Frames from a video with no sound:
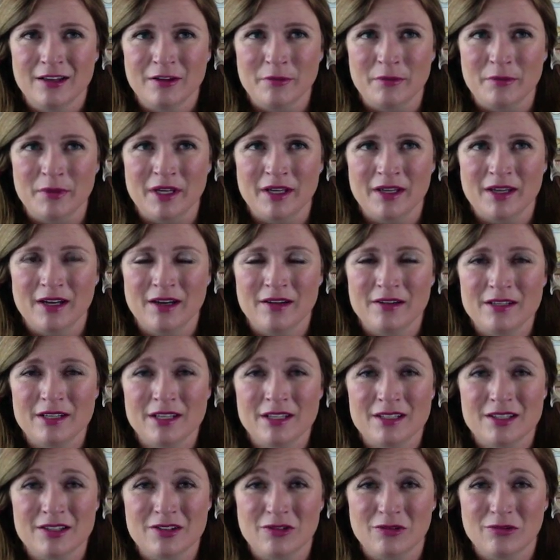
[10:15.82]
my hair
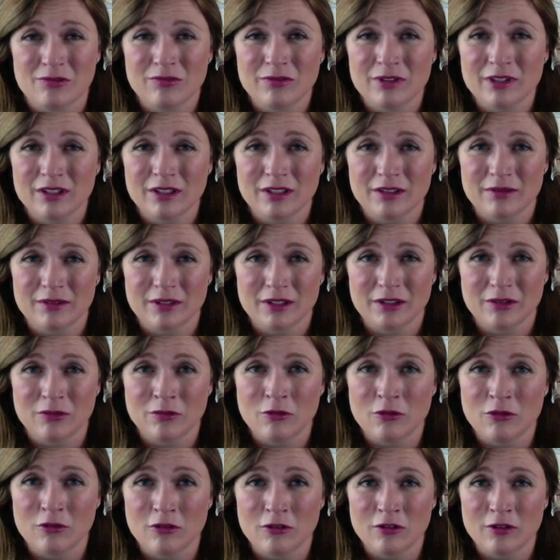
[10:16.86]
tends to go really, really
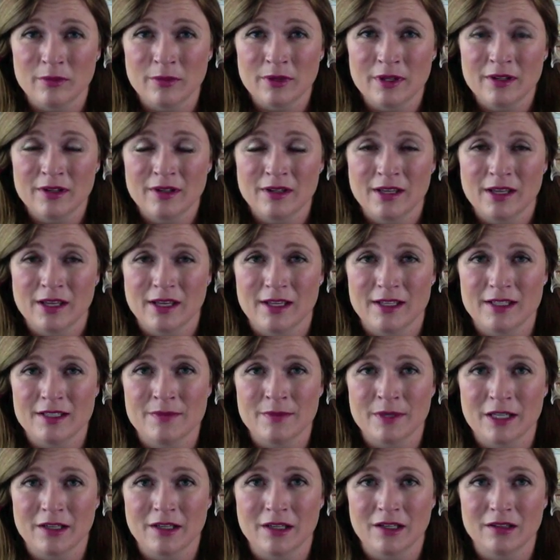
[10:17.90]
warm as
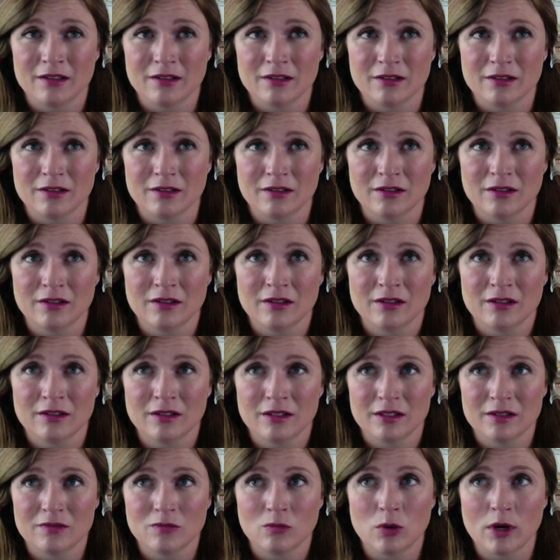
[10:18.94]
my color
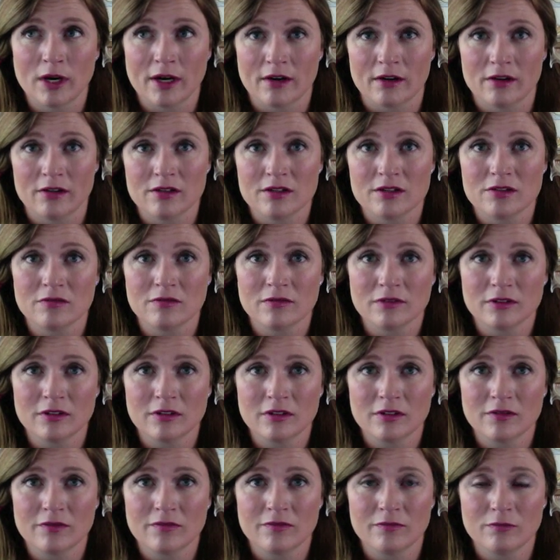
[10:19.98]
wears over
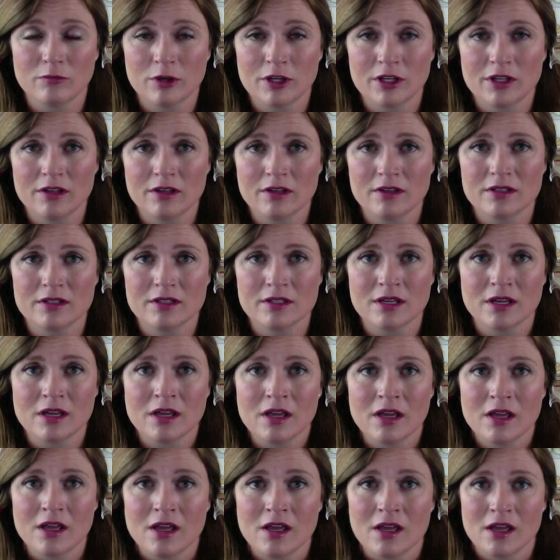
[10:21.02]
the weeks.
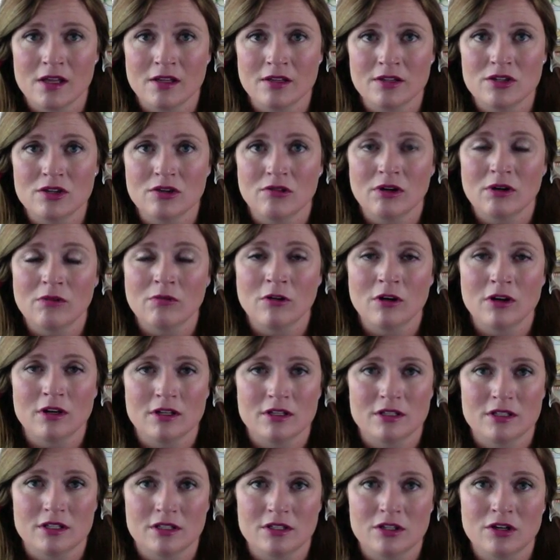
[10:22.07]
And so I
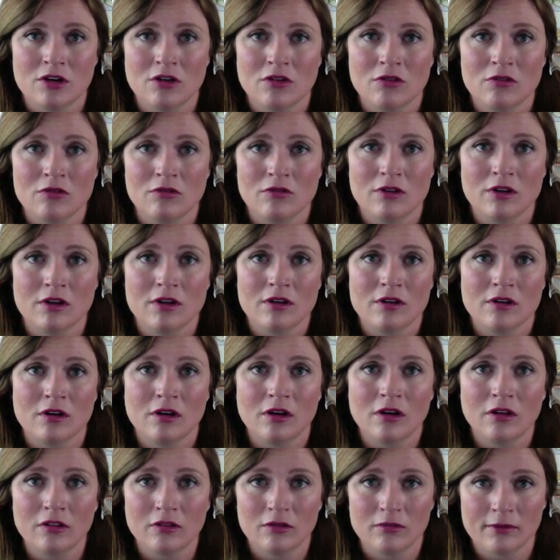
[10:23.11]
wanted to tone
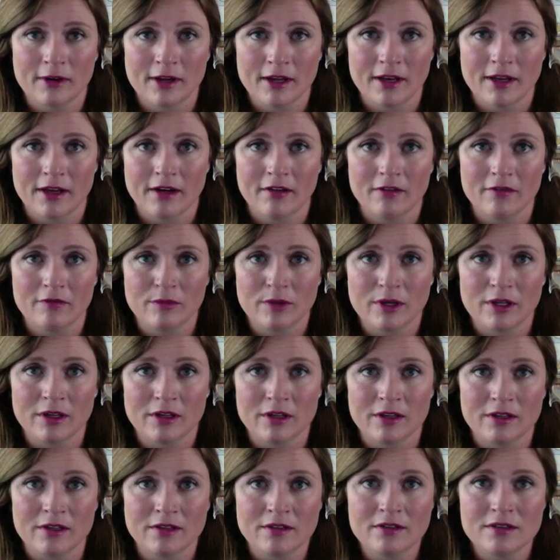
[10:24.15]
all the red out of my
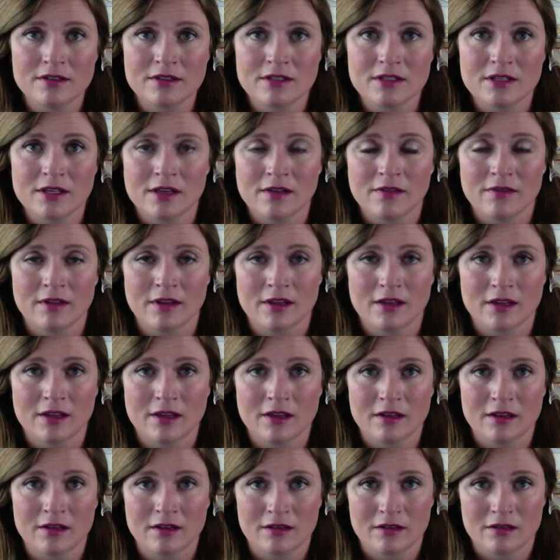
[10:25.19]
ends, and the
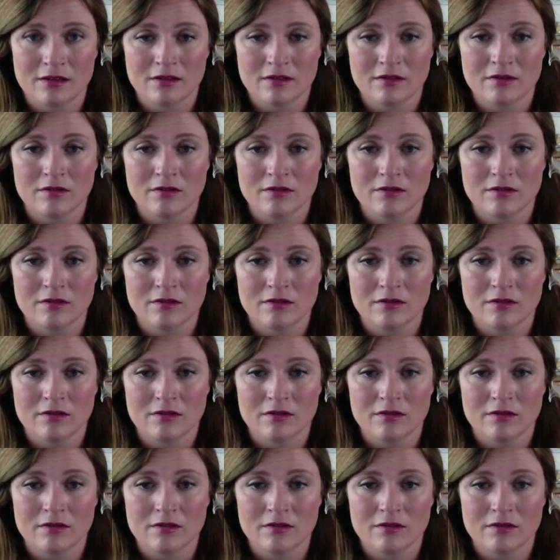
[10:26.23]
end